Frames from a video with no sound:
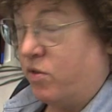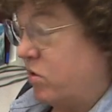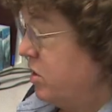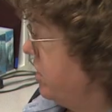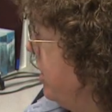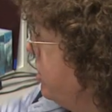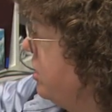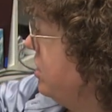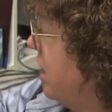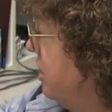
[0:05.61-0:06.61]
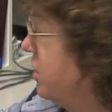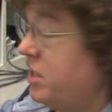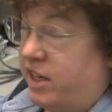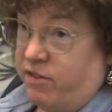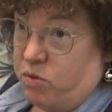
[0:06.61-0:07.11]
vocalizations, I'll
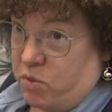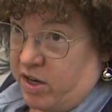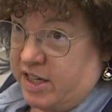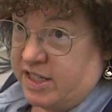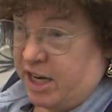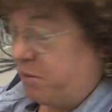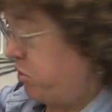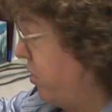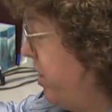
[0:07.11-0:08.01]
just give you one example